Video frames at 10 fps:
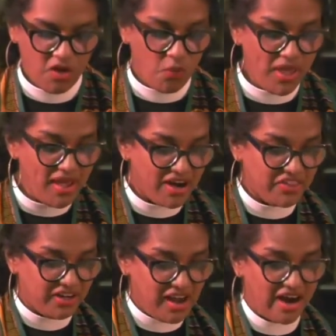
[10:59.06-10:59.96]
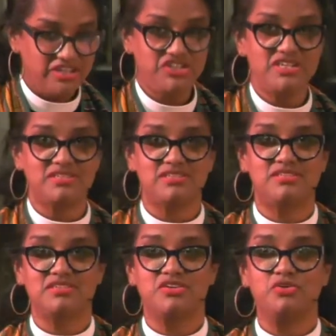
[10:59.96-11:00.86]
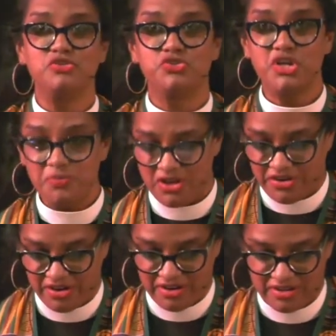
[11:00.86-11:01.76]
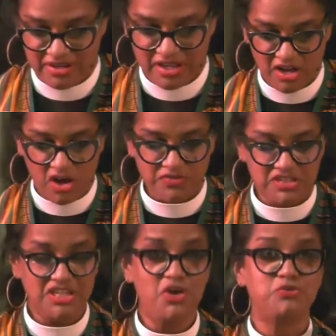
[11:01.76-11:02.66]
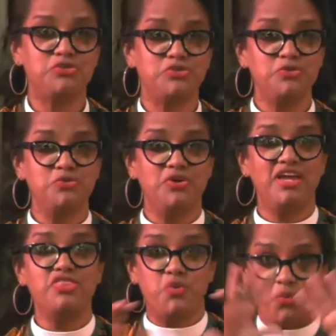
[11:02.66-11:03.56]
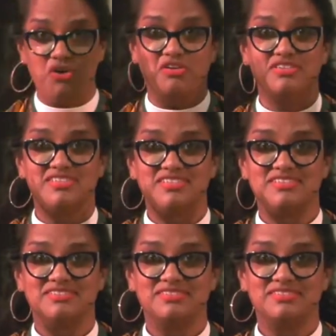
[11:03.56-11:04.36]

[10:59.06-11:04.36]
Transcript: We are the largest contributor of CO2 in the world.